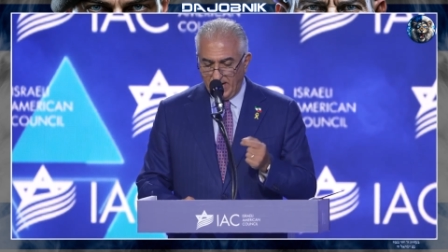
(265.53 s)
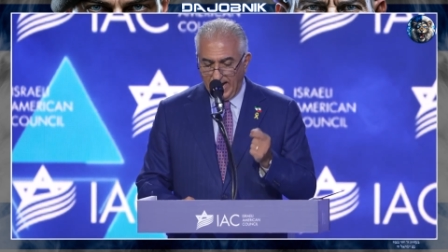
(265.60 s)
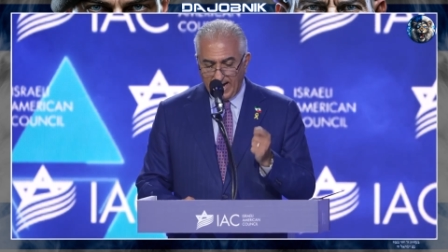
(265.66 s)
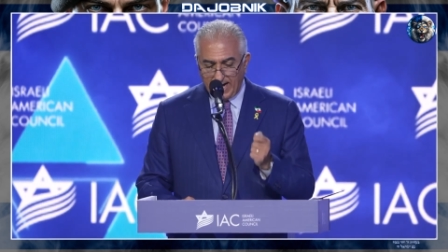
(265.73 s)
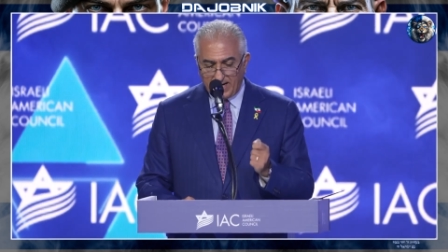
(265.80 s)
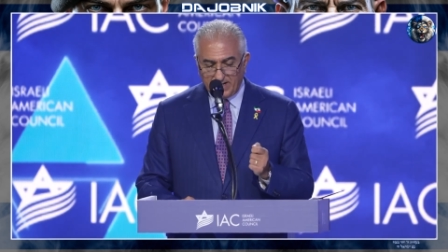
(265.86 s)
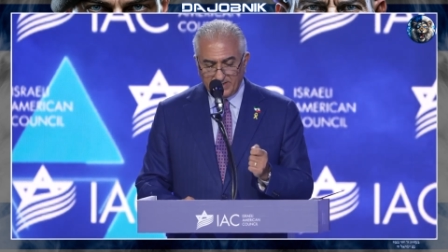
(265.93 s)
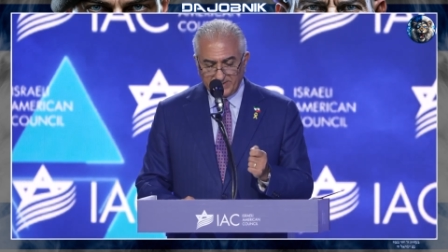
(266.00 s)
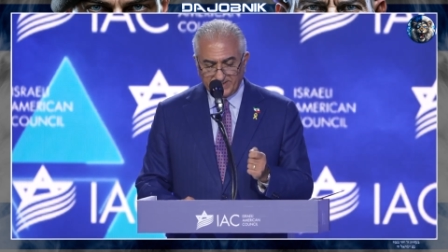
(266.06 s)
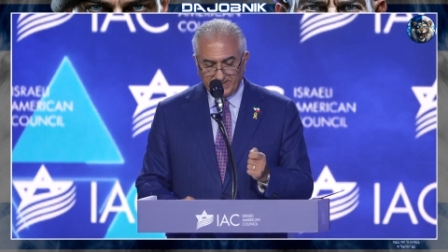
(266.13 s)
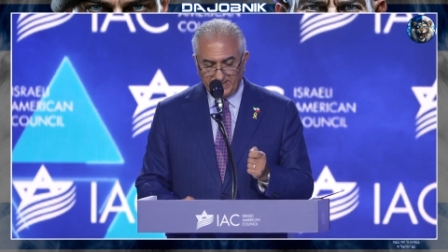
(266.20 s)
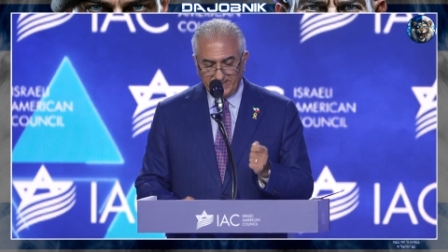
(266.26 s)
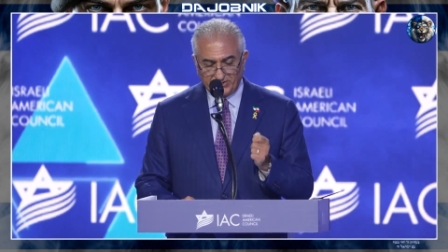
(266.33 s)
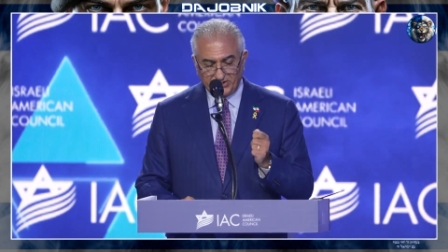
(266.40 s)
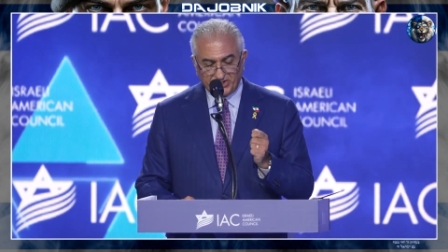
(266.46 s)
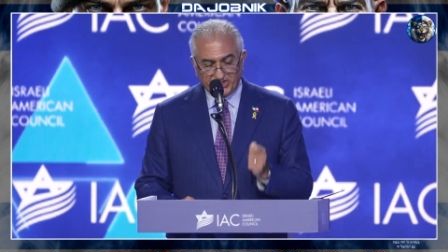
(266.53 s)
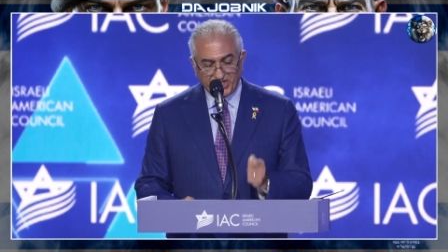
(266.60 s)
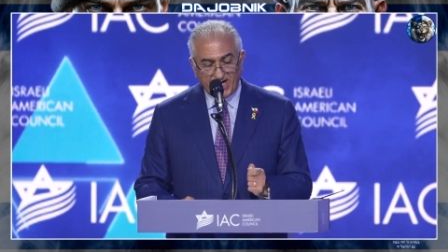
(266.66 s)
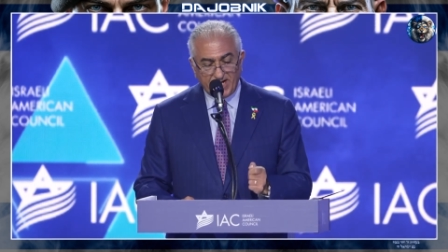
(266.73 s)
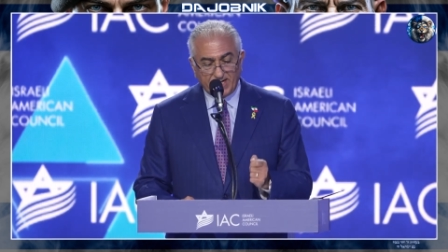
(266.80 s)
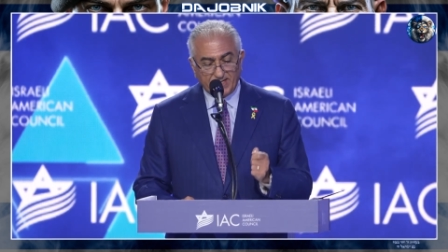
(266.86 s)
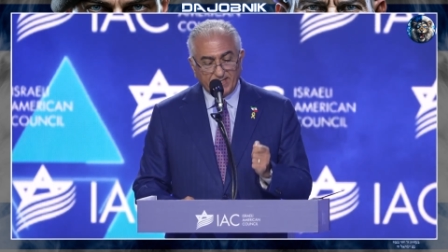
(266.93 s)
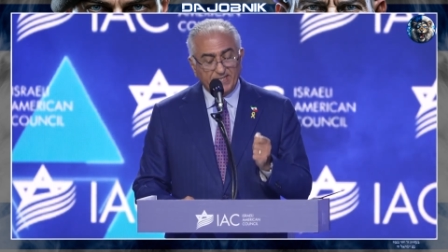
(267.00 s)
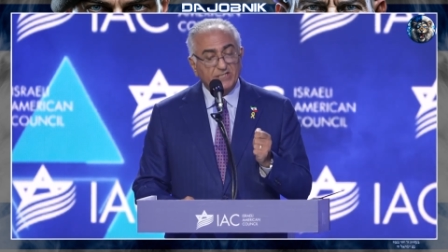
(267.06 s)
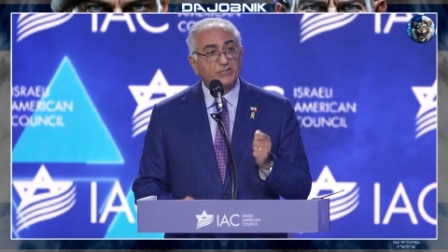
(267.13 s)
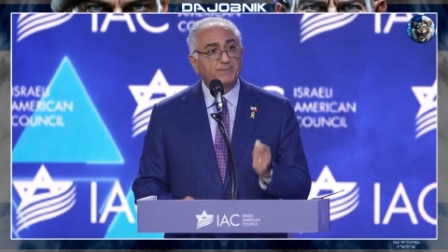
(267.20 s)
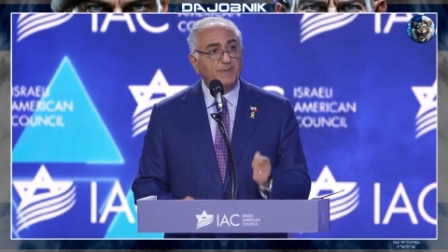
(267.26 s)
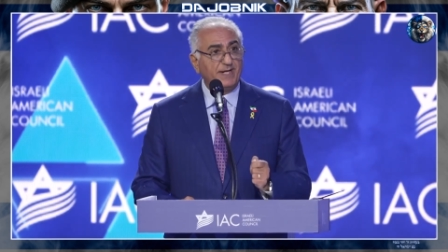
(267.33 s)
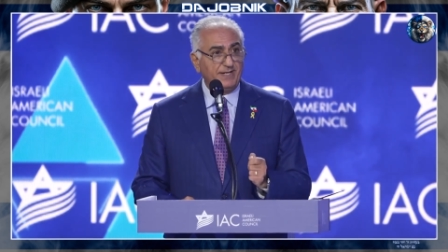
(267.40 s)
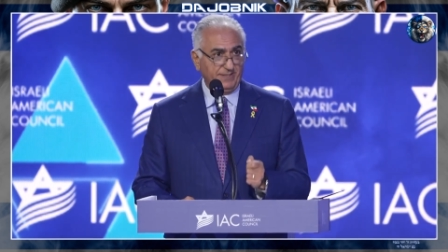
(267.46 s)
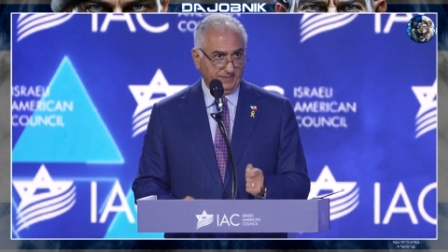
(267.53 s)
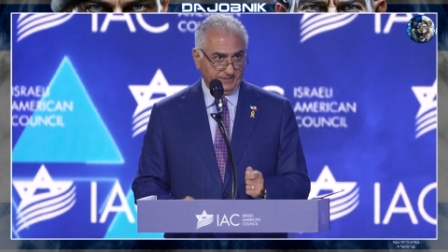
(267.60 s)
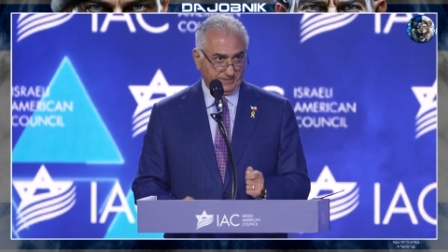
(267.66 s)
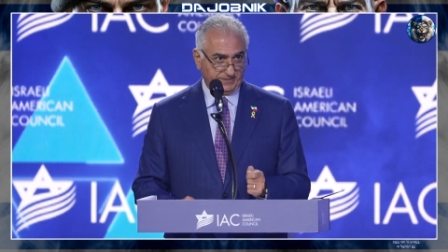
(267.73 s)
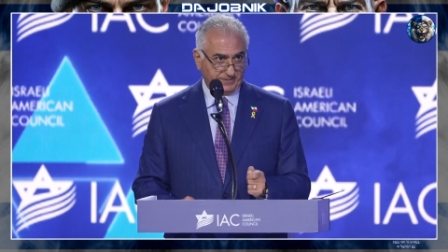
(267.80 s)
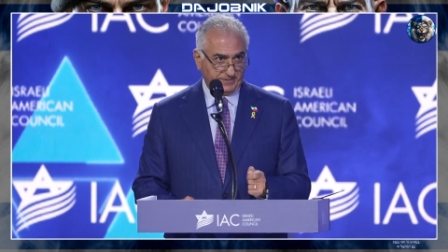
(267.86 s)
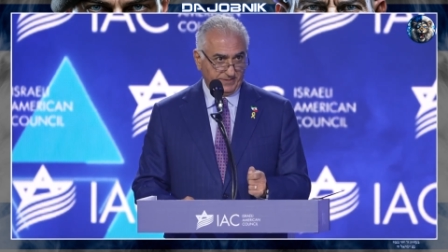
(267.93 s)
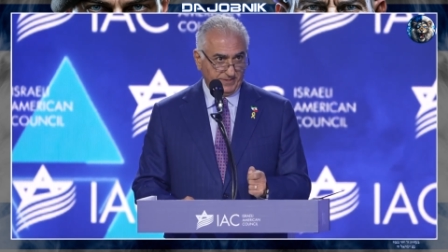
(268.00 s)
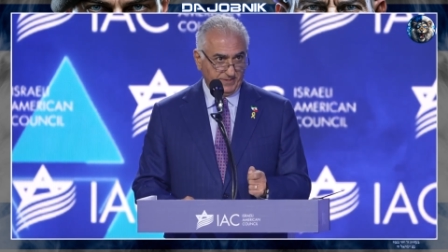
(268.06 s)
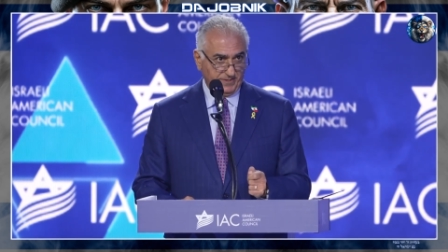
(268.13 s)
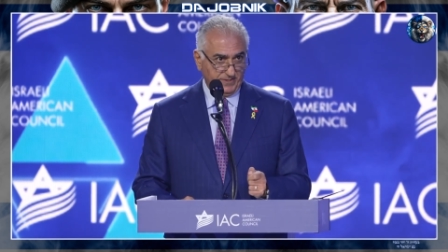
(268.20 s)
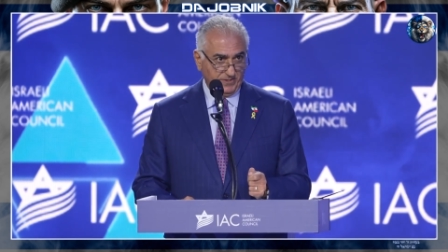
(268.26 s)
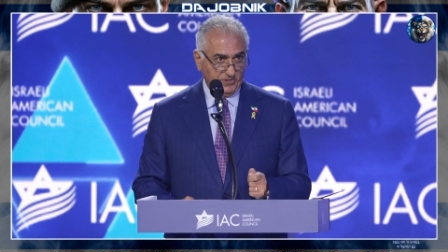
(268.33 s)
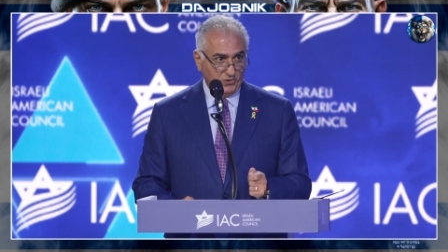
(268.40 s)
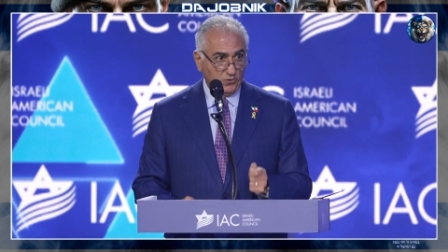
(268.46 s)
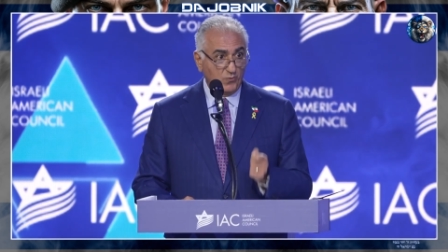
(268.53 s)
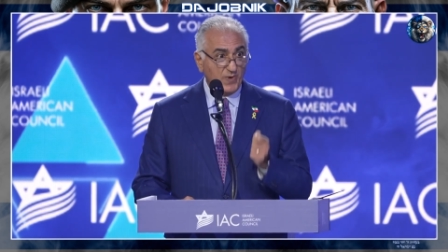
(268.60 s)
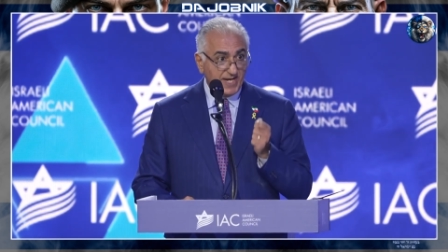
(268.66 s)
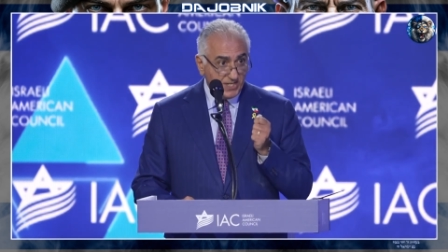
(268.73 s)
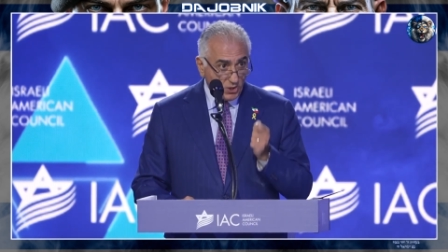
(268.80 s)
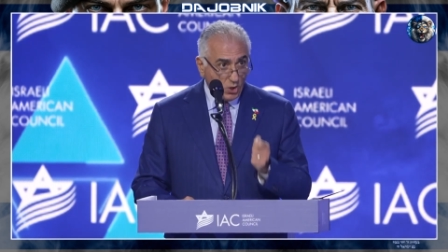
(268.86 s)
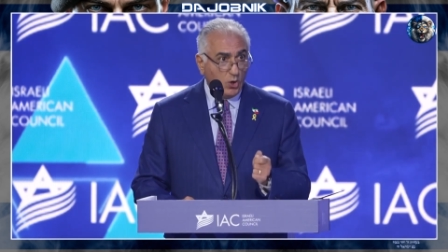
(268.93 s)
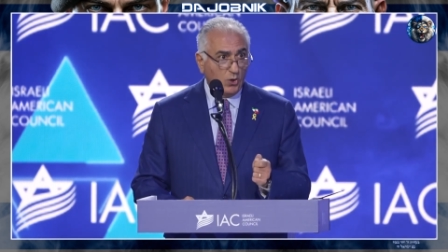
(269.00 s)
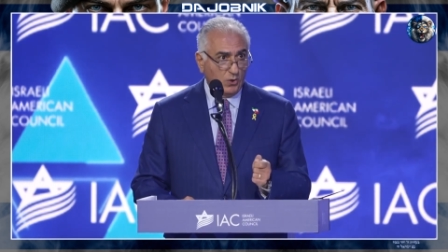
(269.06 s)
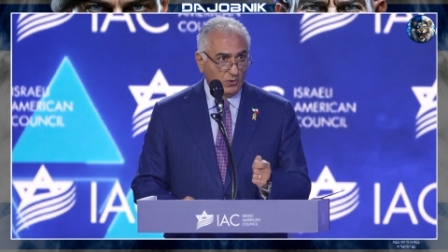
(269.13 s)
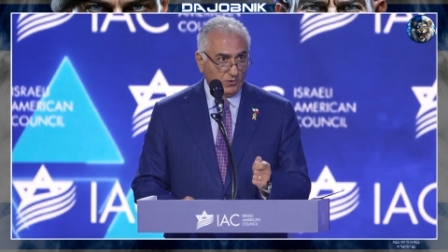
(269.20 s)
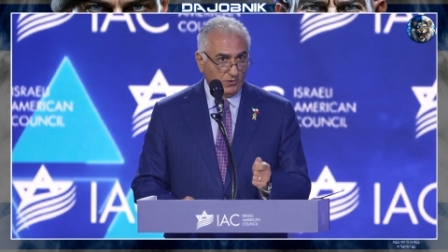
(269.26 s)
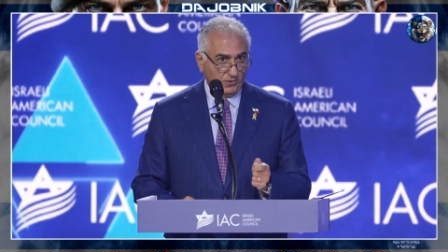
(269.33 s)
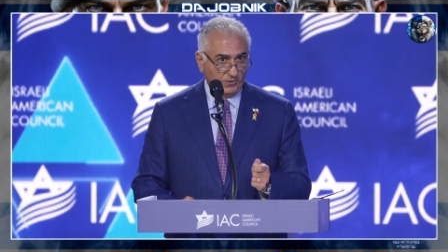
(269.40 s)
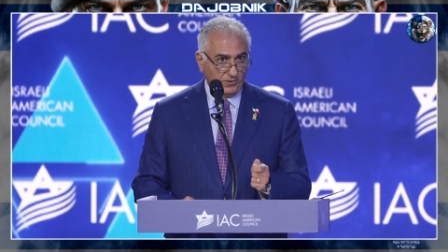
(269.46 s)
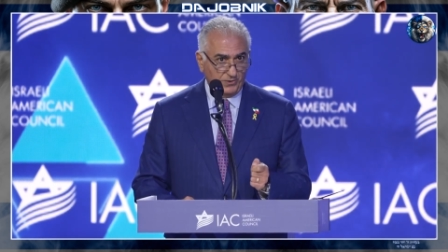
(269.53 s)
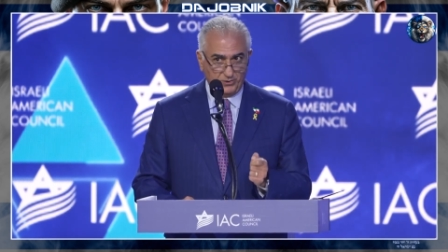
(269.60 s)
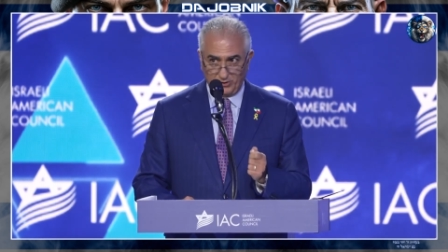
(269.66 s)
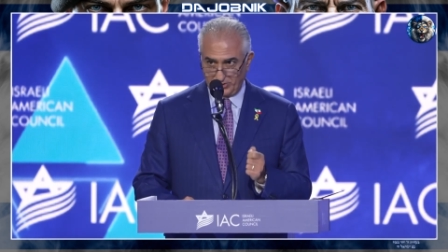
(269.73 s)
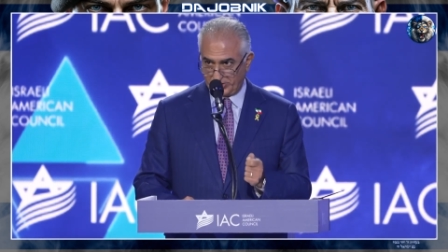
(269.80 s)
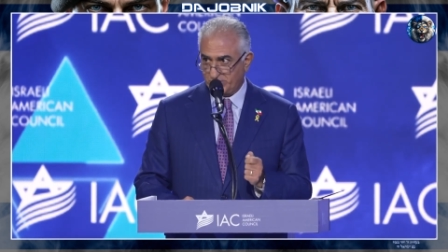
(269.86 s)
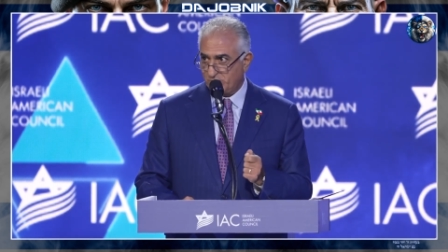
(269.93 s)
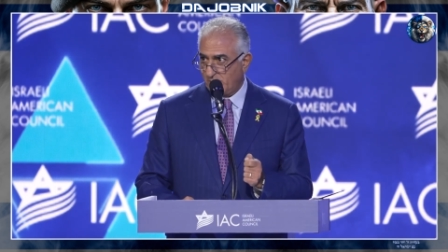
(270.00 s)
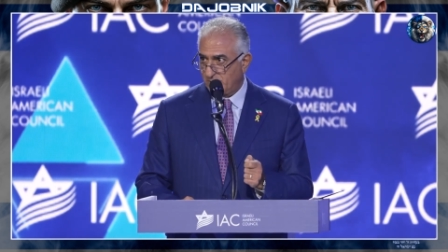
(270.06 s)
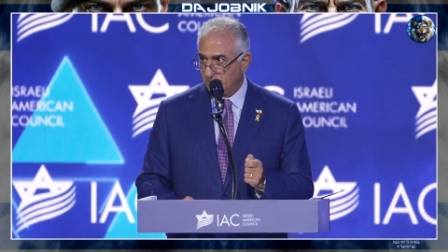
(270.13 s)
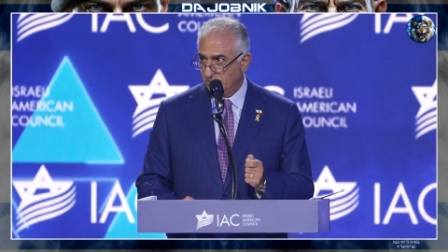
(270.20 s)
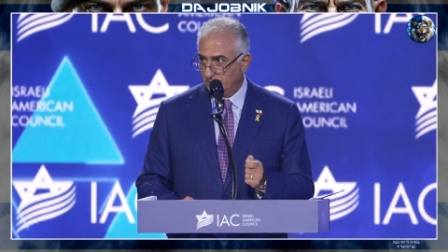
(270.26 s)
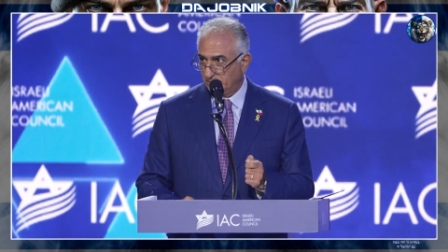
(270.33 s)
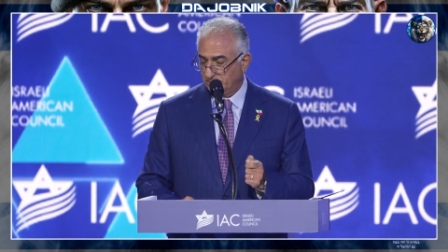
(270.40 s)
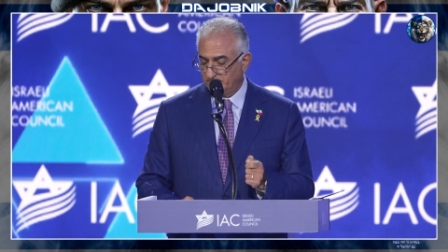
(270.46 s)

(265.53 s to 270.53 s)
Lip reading: Ours is a shared experience. We know your struggle.